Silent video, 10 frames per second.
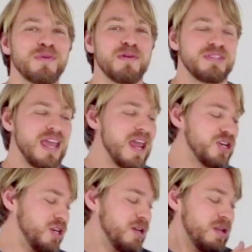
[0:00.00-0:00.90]

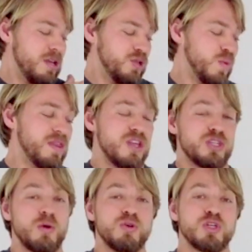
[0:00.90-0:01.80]
rotation is when this
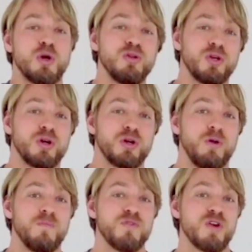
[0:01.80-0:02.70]
whole shoulder
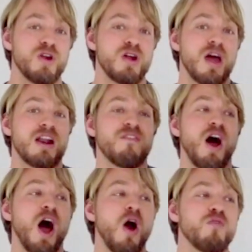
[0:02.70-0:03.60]
girdle kind of
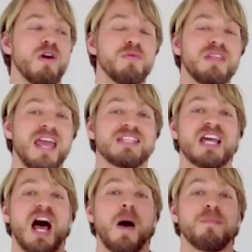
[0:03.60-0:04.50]
rotates
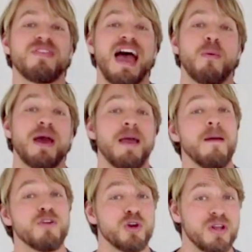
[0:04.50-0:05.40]
up that way.
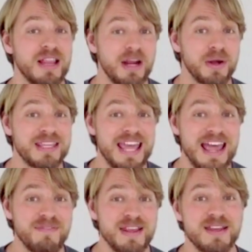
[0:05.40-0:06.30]
Your glenoid
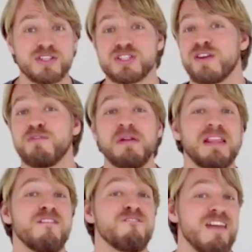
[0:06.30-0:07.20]
cavity is just a
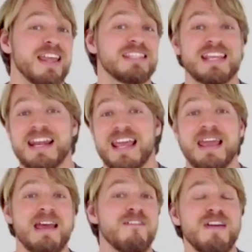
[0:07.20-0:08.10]
really fancy
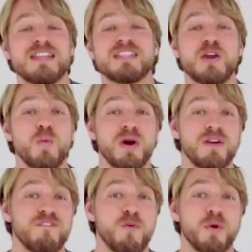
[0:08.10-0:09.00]

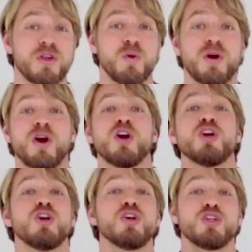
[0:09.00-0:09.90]
word for your
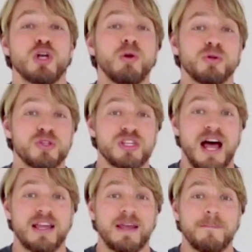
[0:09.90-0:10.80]
shoulder
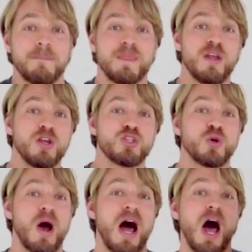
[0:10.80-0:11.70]
socket.
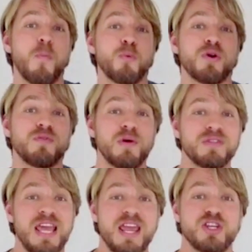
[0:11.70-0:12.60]
So upward
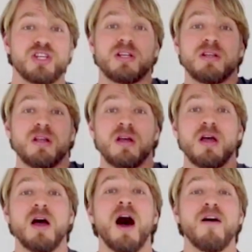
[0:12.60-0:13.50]
rotation
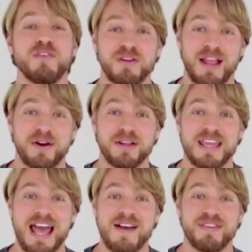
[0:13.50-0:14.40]
of your glenoid
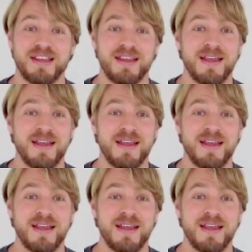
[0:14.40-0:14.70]
cavity.